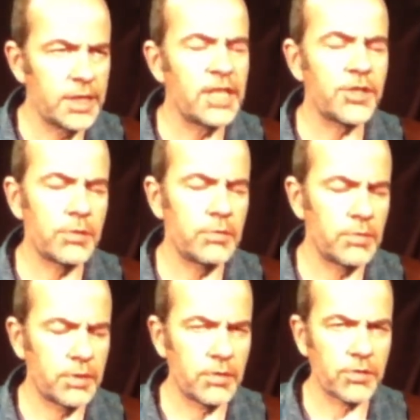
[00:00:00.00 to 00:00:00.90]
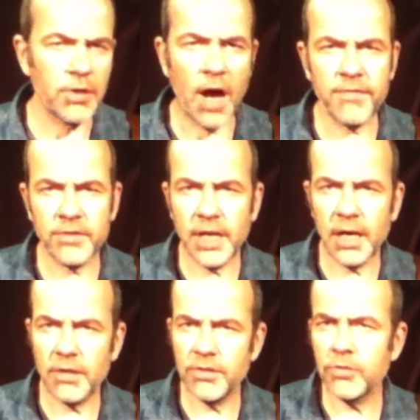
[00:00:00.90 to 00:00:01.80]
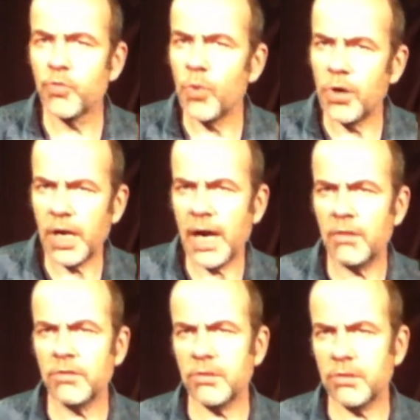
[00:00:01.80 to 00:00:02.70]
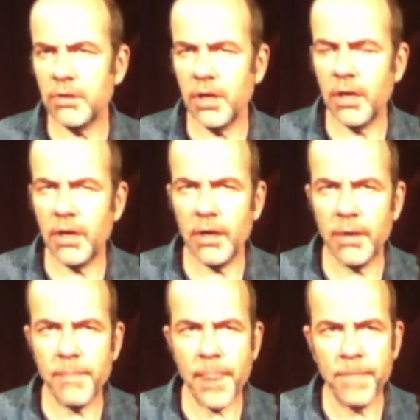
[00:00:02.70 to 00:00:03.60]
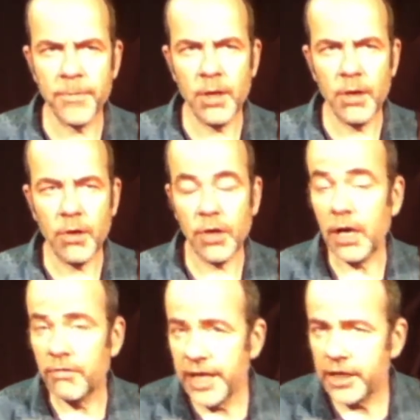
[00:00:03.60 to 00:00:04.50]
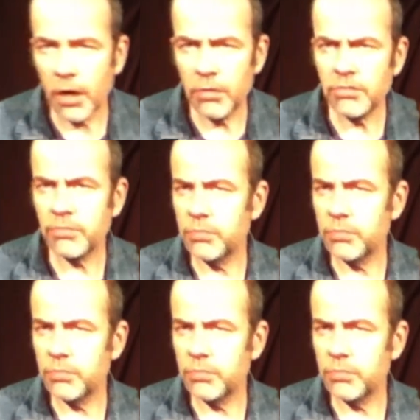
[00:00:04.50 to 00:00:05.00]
issue, because often they are just worn out or they are reconed,